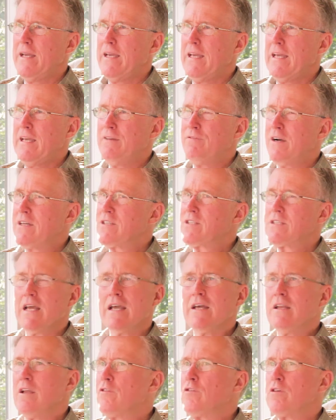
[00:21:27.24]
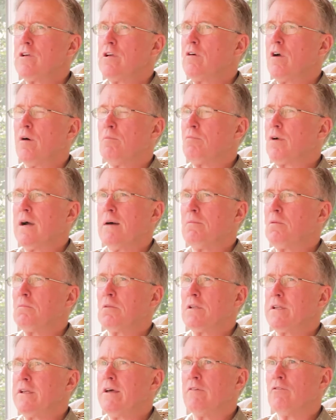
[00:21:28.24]
if I stay another year, I'll
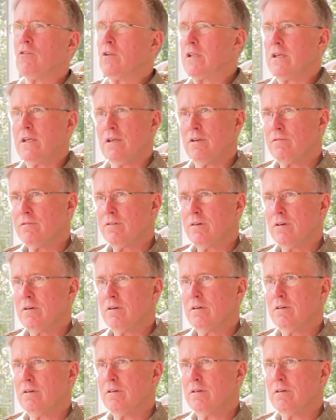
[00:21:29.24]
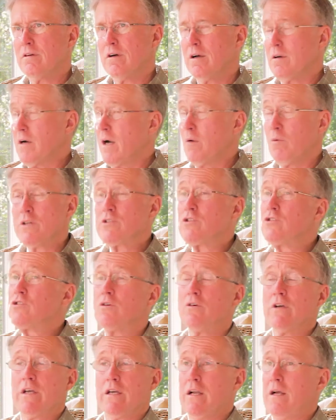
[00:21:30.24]
probably never leave. I was
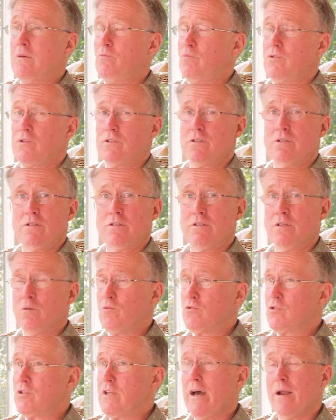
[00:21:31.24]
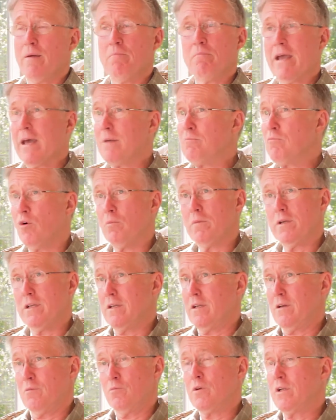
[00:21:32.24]
enjoying it. There was not a bad moment
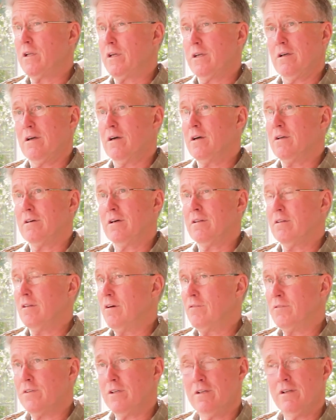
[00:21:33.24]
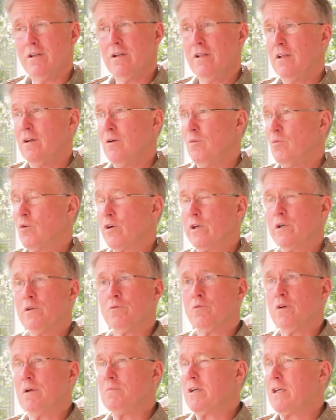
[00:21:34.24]
in it, really. I loved it. Working
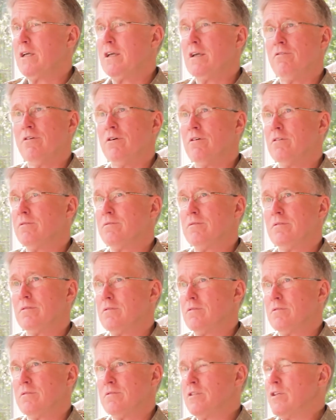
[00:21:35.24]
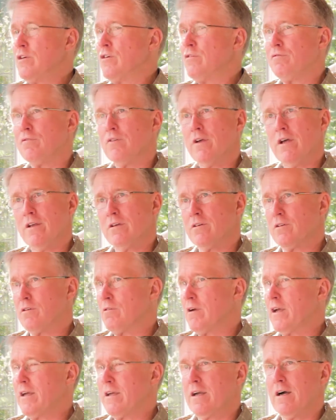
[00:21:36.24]
with Ray McKeever, dear friend,
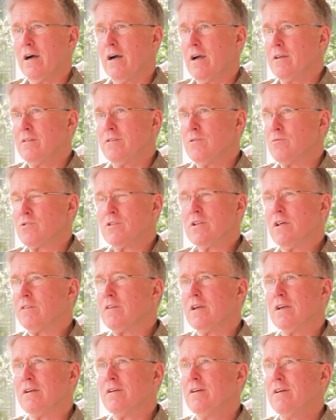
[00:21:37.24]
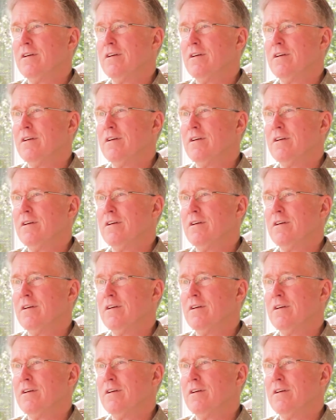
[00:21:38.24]
great guy. There's nothing